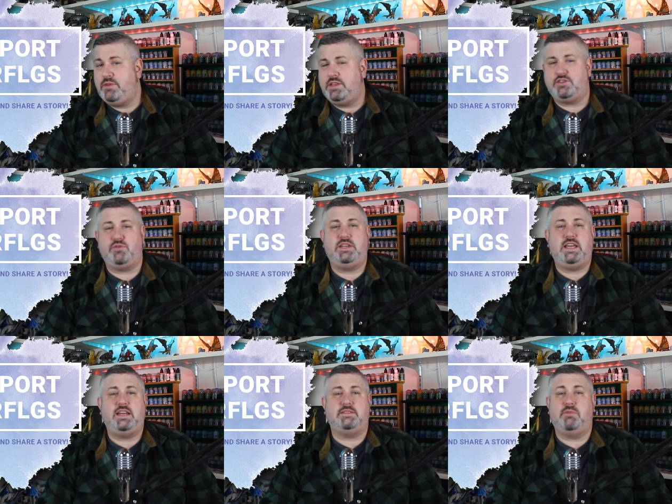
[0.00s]
Street
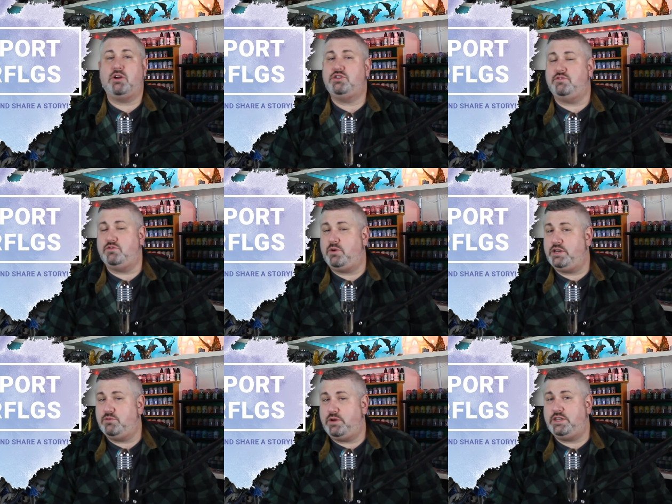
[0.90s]
date is March of
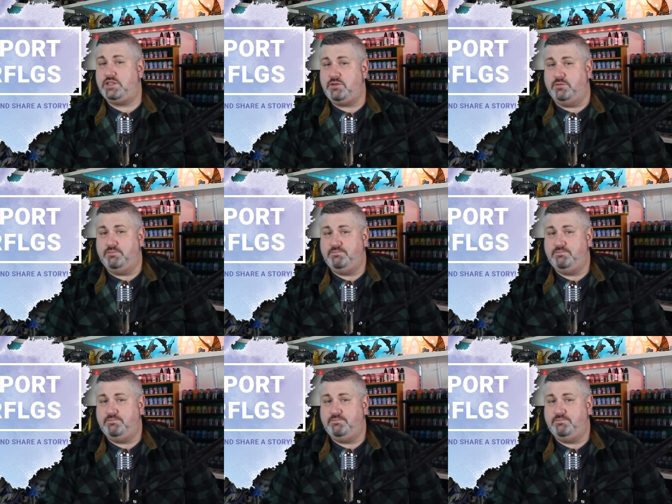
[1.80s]
2022.